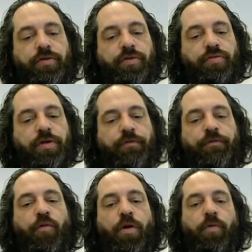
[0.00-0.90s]
3,
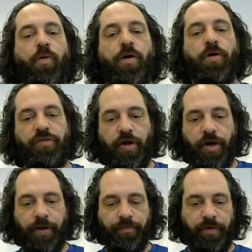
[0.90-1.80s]
4 walls on
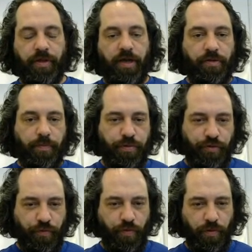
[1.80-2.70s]
it. Okay, so I push
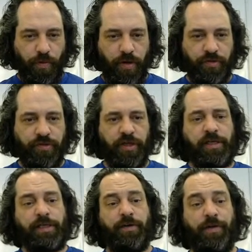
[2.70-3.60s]
4 walls.
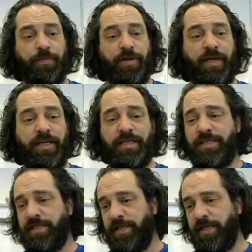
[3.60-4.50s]
Now if I play
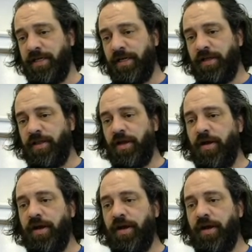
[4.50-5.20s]
this, there it